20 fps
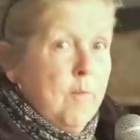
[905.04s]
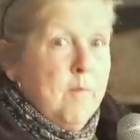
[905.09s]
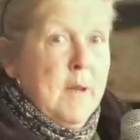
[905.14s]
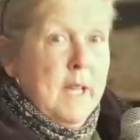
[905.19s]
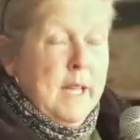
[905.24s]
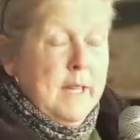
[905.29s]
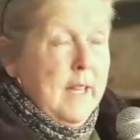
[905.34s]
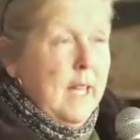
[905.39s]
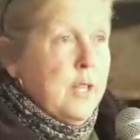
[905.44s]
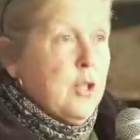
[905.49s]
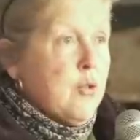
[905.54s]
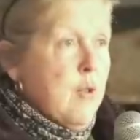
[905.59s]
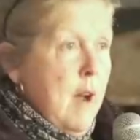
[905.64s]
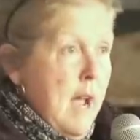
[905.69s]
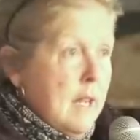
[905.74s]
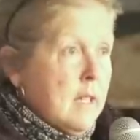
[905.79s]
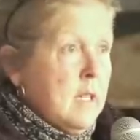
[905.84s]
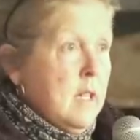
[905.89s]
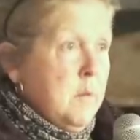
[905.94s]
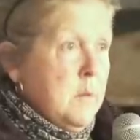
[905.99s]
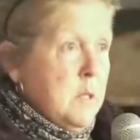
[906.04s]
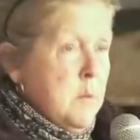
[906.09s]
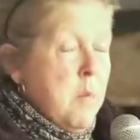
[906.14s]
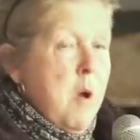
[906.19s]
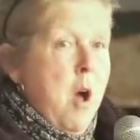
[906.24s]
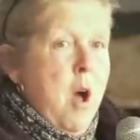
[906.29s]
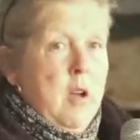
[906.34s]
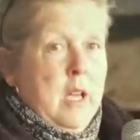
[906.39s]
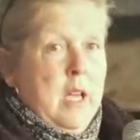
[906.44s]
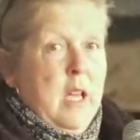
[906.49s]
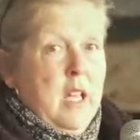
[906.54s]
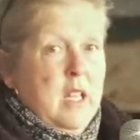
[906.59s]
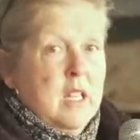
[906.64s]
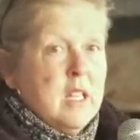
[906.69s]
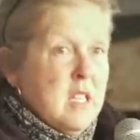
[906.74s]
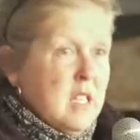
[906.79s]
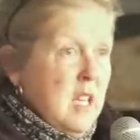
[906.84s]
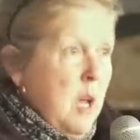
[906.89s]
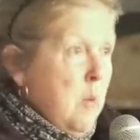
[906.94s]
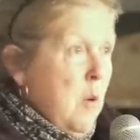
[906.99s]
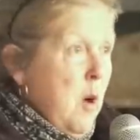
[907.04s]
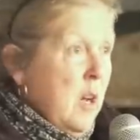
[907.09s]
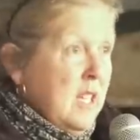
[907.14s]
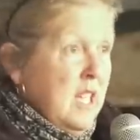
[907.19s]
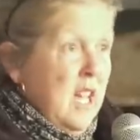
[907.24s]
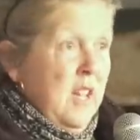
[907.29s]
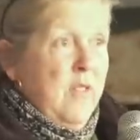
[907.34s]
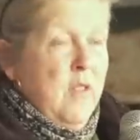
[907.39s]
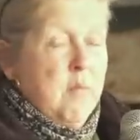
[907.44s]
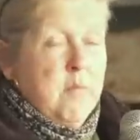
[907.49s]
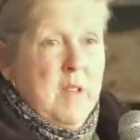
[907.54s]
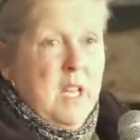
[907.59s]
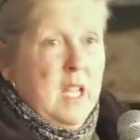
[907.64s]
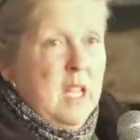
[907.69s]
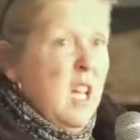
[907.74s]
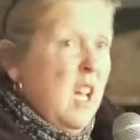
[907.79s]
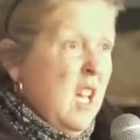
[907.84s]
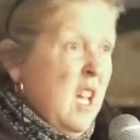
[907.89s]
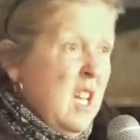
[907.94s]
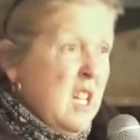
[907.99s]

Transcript: of me then dragging them to market, and someone giving me